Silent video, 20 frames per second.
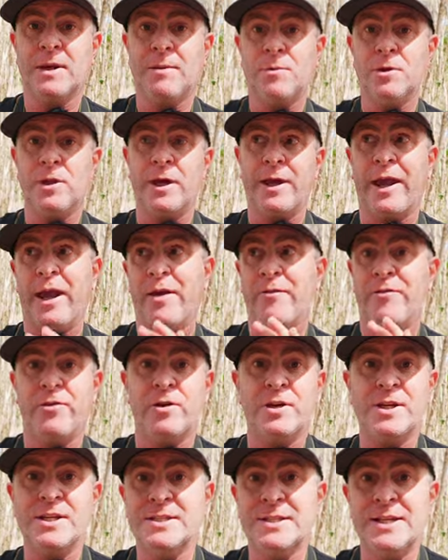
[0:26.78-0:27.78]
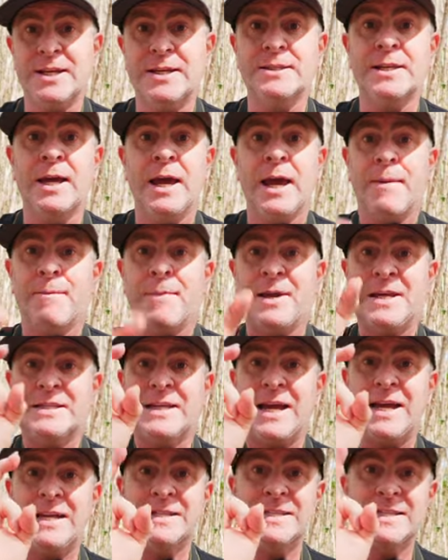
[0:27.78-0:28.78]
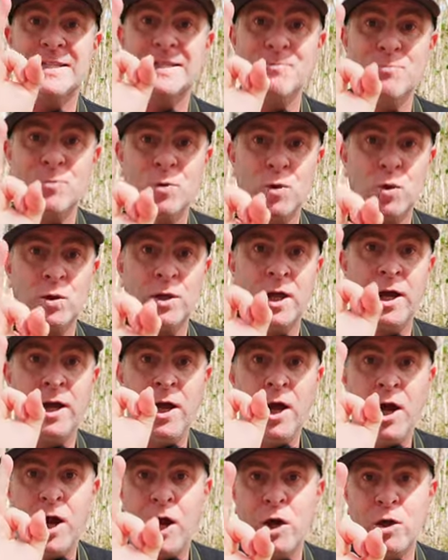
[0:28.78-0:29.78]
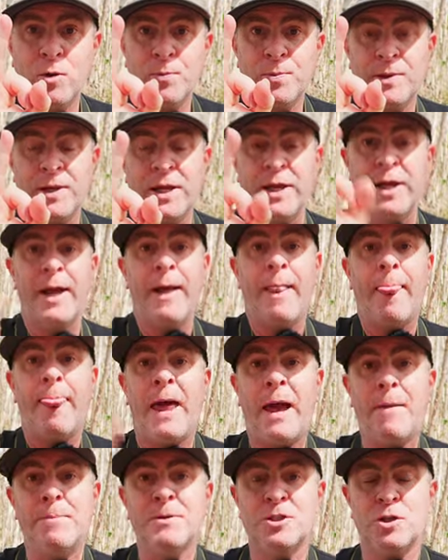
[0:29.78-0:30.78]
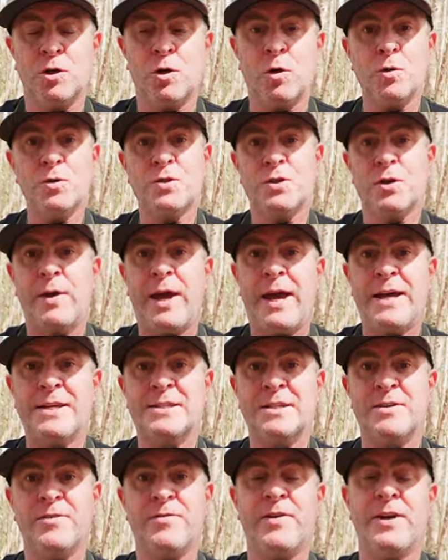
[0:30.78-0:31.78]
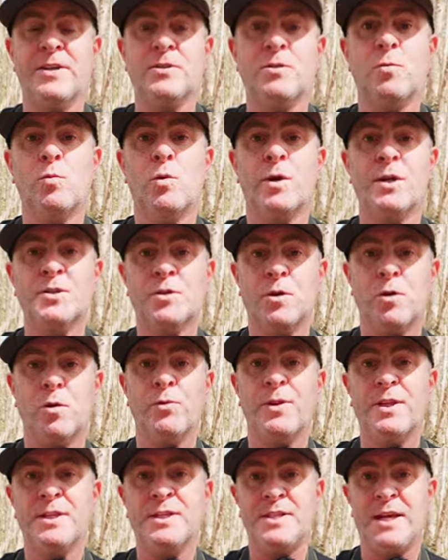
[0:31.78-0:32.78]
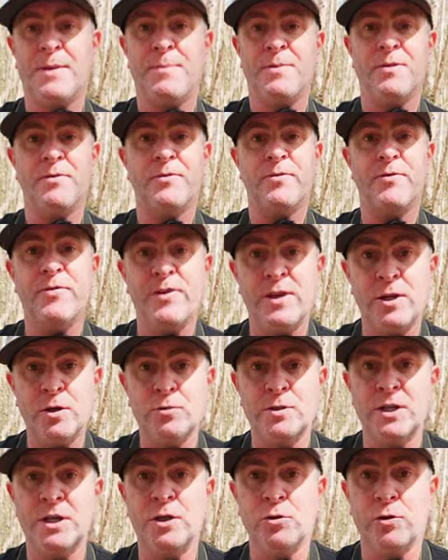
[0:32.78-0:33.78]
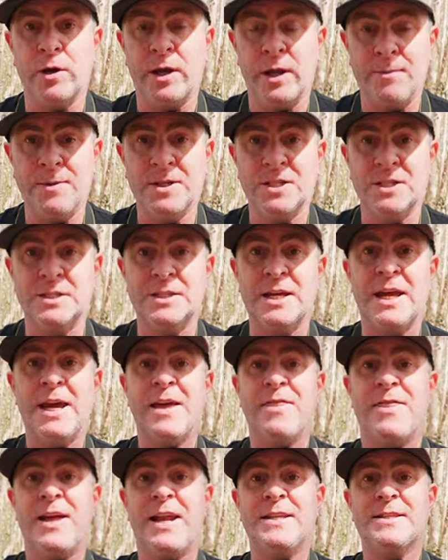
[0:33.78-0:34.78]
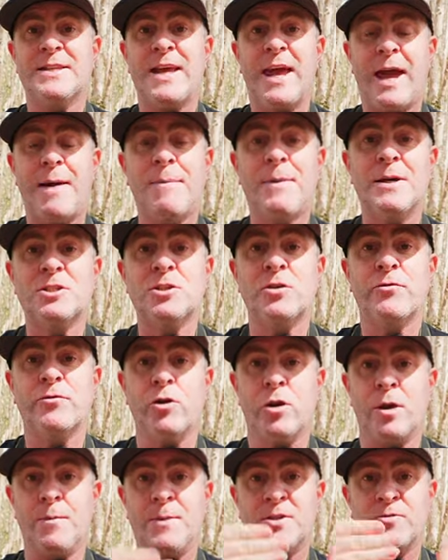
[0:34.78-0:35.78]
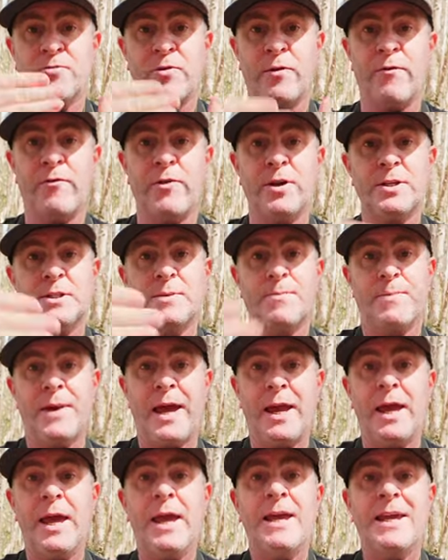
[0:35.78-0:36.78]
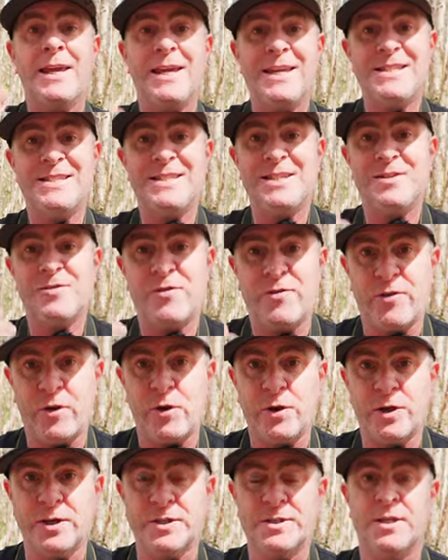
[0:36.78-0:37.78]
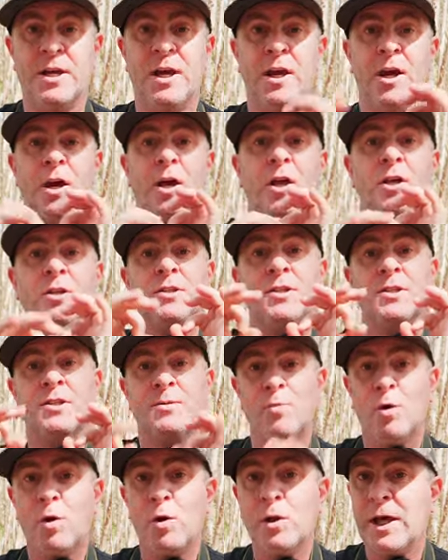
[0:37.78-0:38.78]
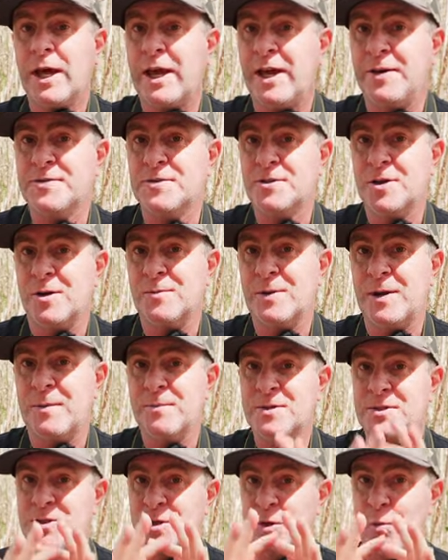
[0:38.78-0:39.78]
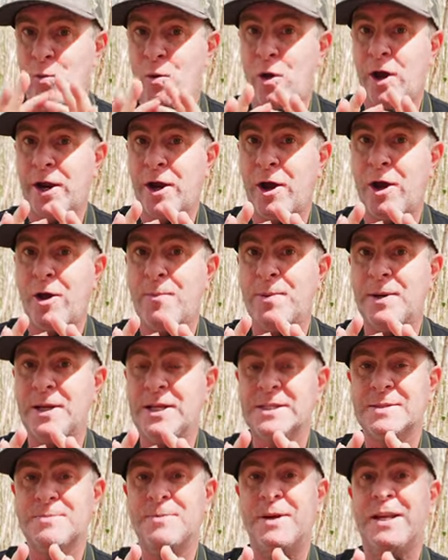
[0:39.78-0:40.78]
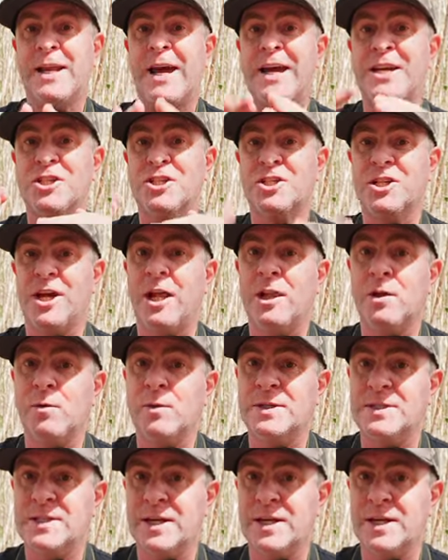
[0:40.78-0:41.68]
number like f36 means a smaller opening. Aperture also has an effect on what is called the depth of field in your images. That is how much of your image from front to back is in focus. Smaller f-stop numbers, so wider openings, mean a shallower